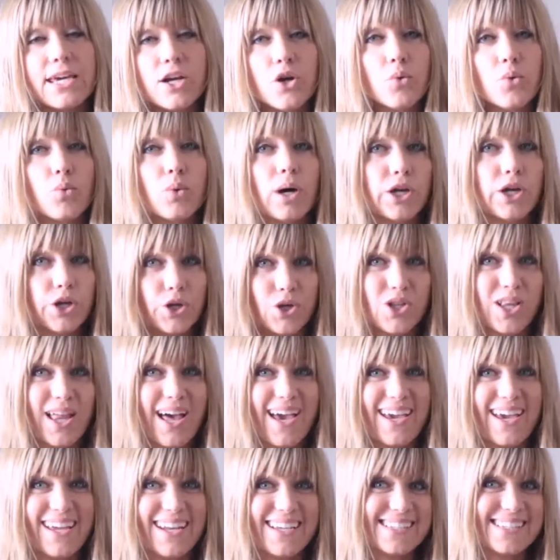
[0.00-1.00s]
hear what your
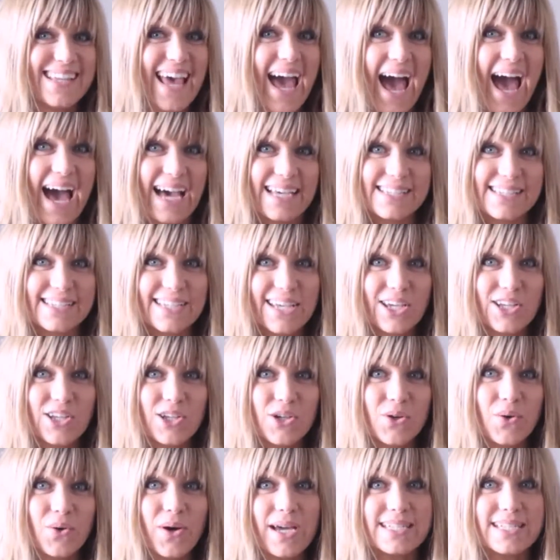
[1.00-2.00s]
client is asking
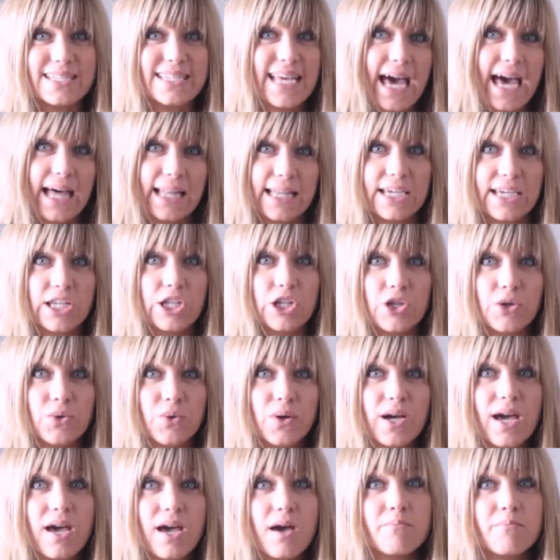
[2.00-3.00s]
you and telling
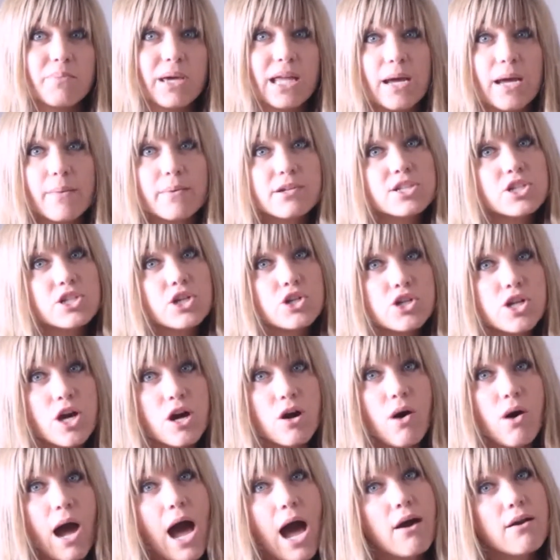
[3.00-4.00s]
you, being able to
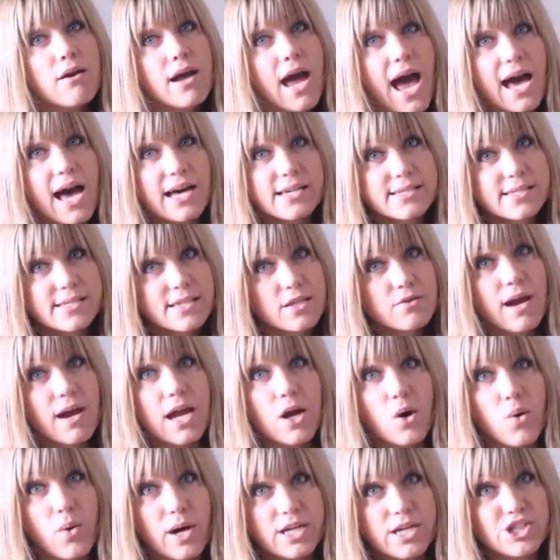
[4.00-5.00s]
know how to ask the
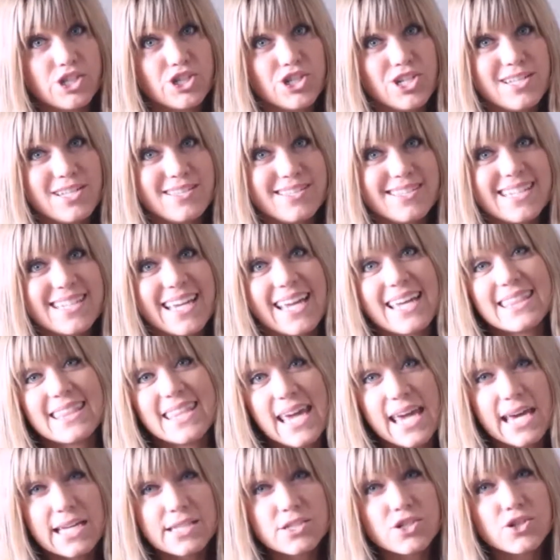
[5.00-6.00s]
right questions to get
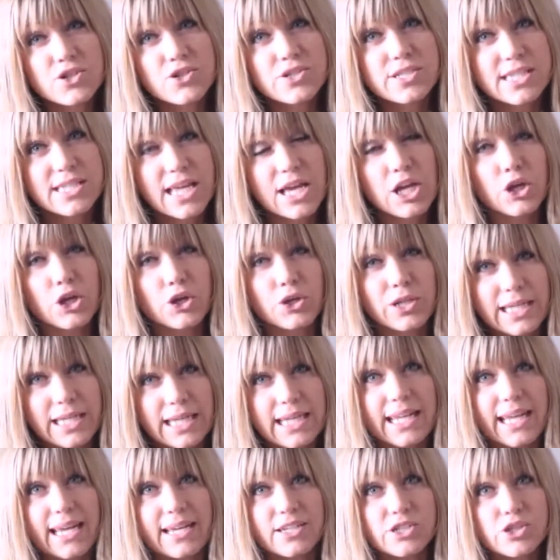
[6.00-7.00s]
the answers that you're
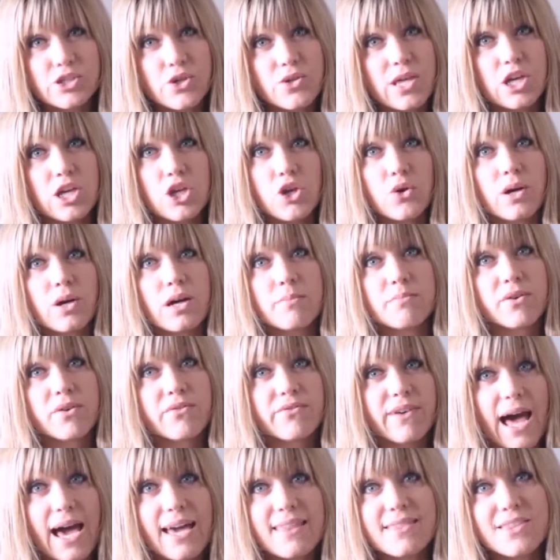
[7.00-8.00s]
needing so that you can
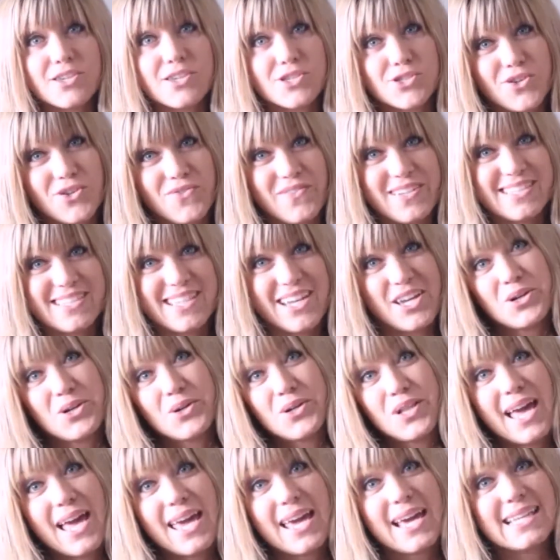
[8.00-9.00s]
provide the service that
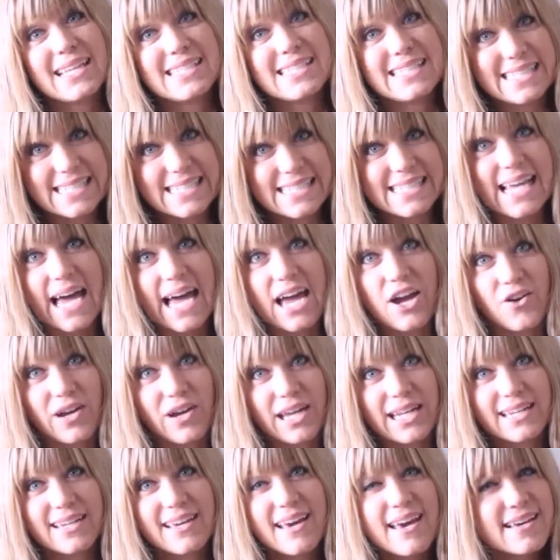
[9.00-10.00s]
your client is
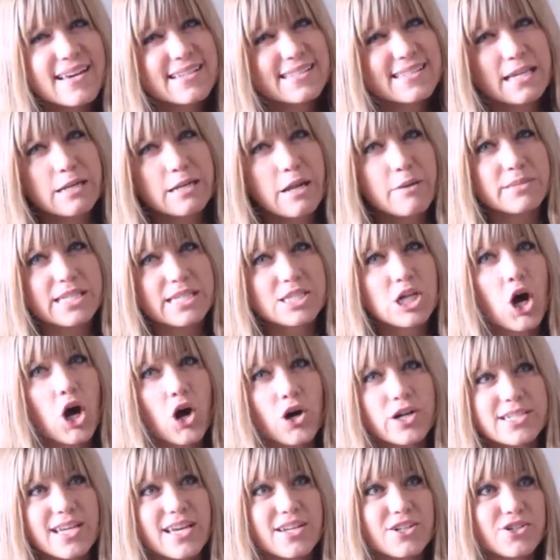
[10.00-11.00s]
desiring. Sometimes it's
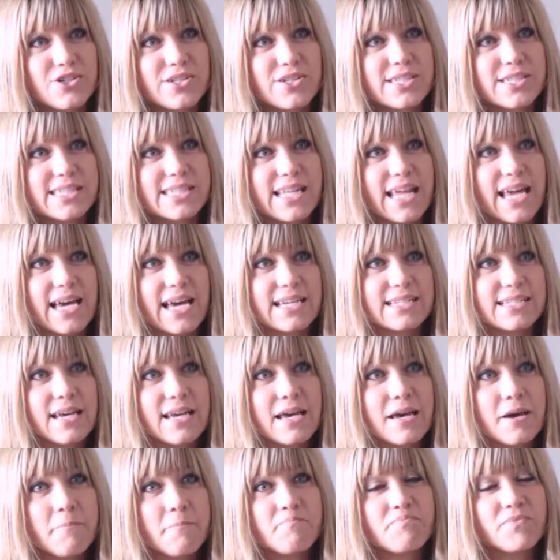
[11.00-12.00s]
hard to understand